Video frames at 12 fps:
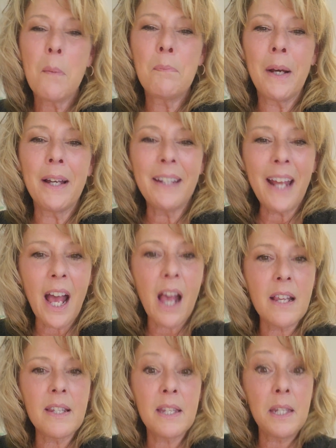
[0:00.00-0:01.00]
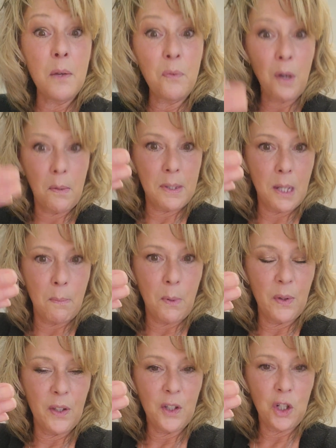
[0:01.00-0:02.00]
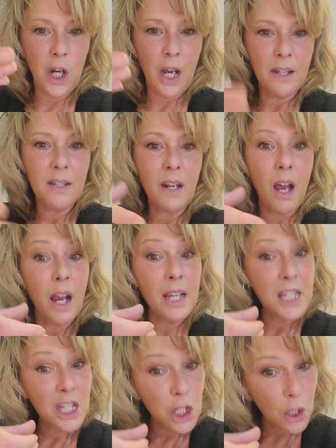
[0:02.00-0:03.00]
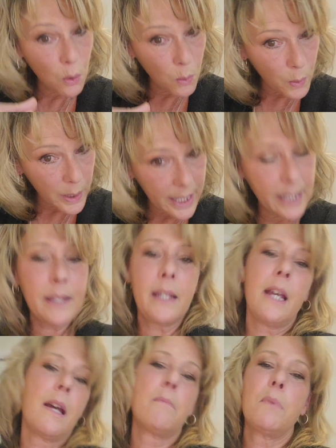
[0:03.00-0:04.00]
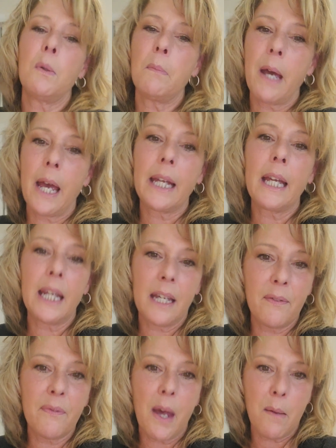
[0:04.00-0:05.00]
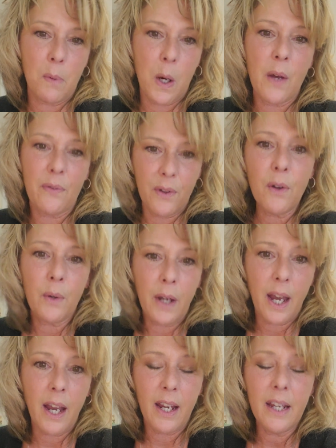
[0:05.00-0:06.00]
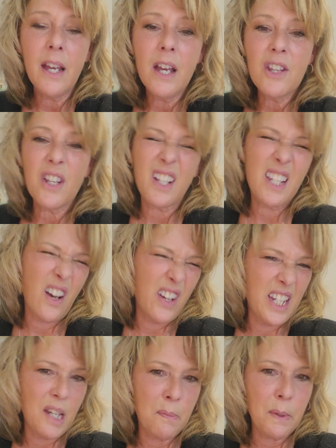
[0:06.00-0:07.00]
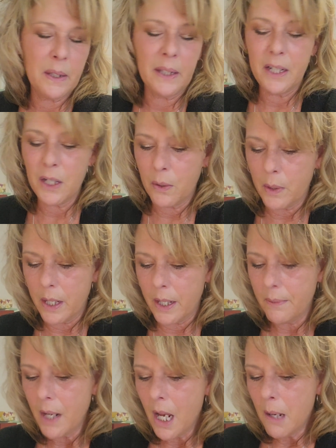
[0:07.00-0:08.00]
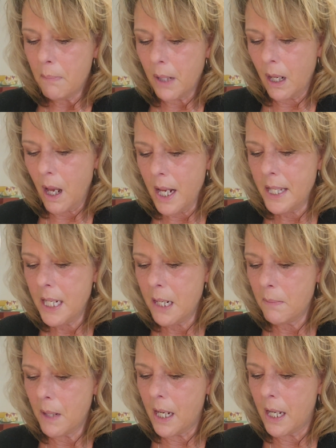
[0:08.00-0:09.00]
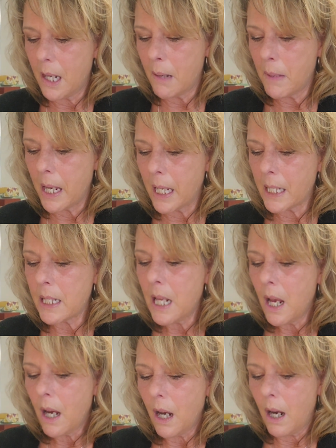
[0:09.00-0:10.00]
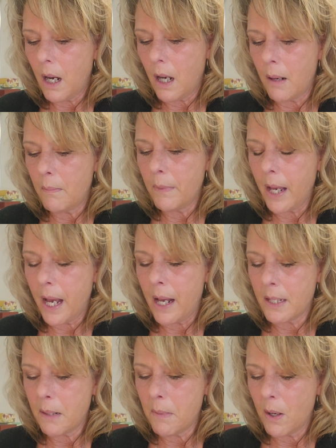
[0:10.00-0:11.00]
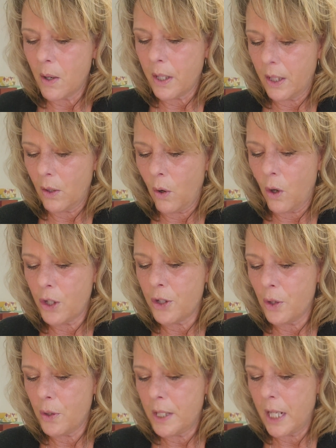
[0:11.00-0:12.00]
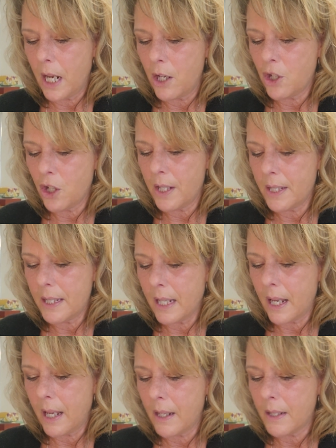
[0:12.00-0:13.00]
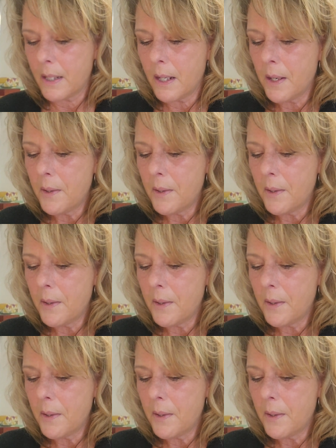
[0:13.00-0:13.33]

But as Steve comes up on the chest, I squeeze the ambu bag and give that breath, okay? So that's how I typically do it. But high team dynamics, as American Heart Association says,